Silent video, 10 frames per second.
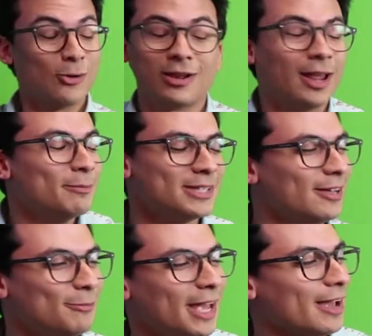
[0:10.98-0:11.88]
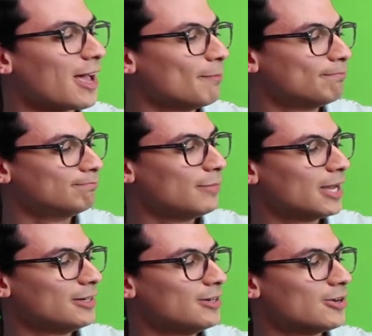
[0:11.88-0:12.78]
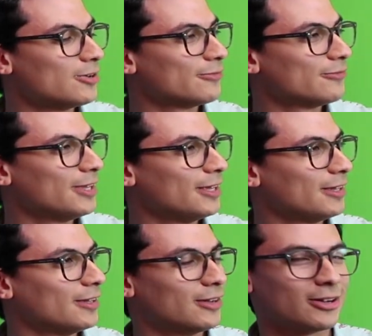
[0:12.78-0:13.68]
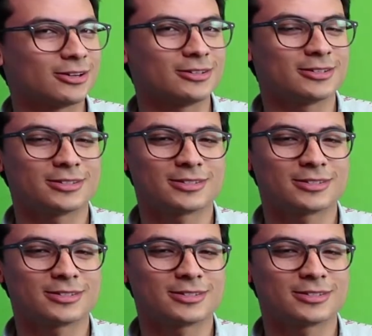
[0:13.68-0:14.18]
so clumsy of me. I got butter fingers.